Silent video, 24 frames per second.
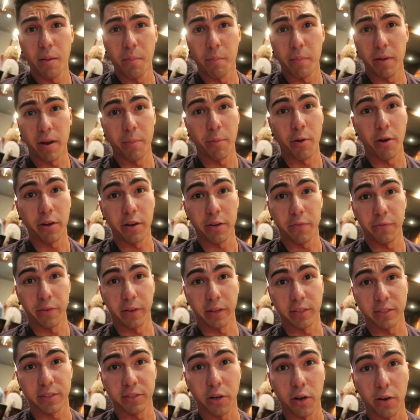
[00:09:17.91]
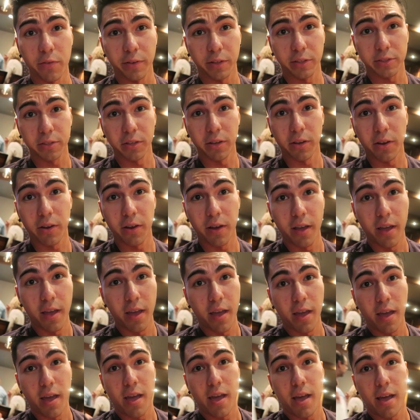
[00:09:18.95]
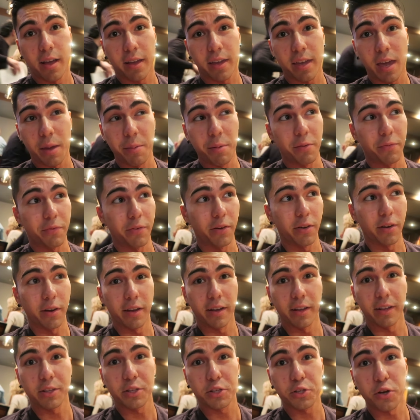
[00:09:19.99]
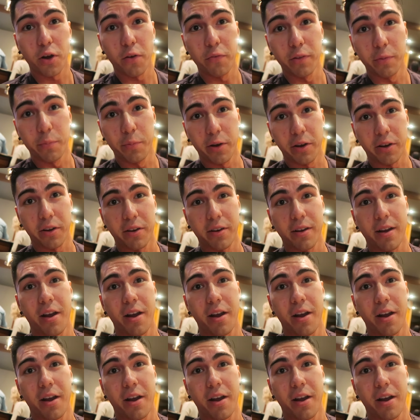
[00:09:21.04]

But I'm already freaking starving. So I came here for a truffle burger.